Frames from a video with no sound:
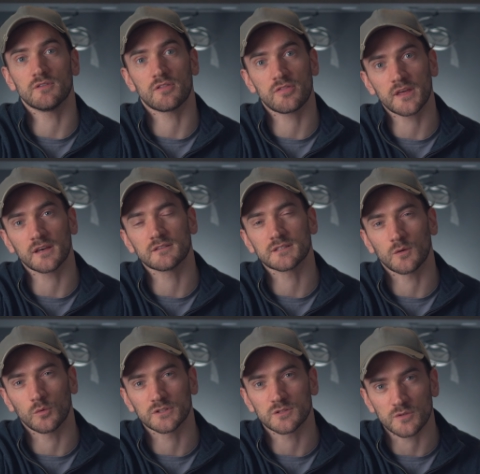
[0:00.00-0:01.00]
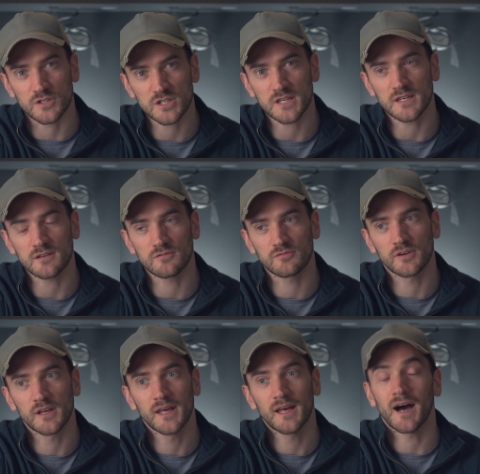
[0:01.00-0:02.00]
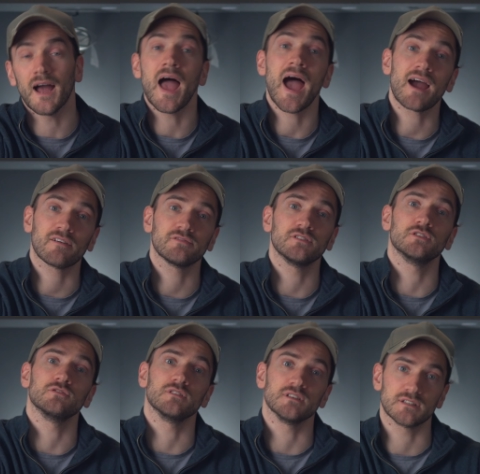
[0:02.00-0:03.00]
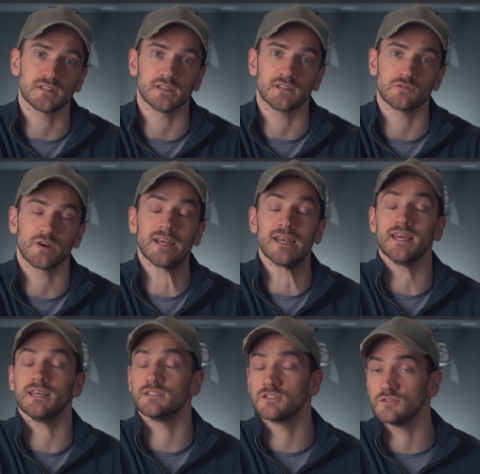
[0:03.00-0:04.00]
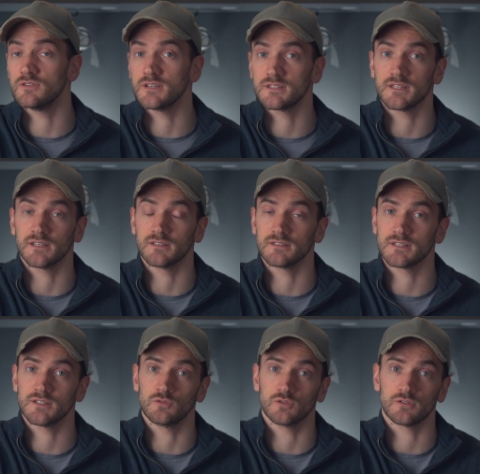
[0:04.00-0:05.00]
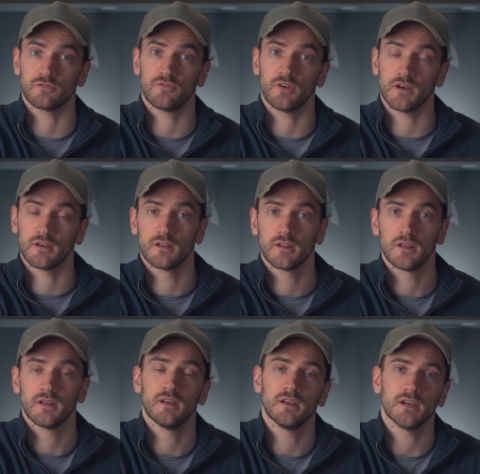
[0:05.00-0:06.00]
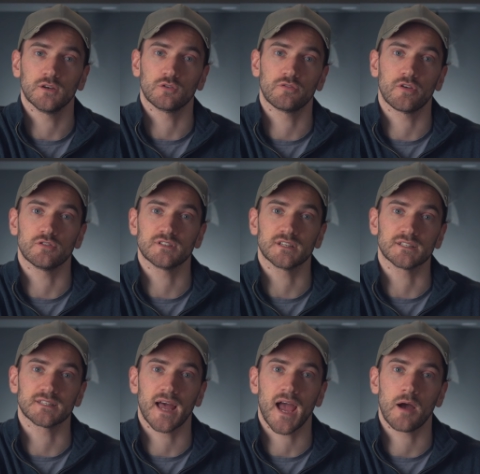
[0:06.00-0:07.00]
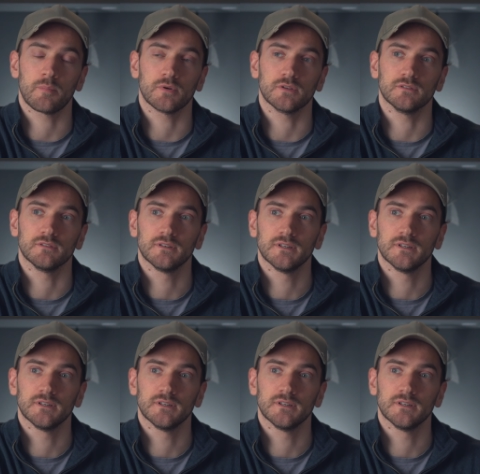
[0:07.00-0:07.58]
the things I want to achieve, I have to do these things, or I need to do these things in order for those things to happen.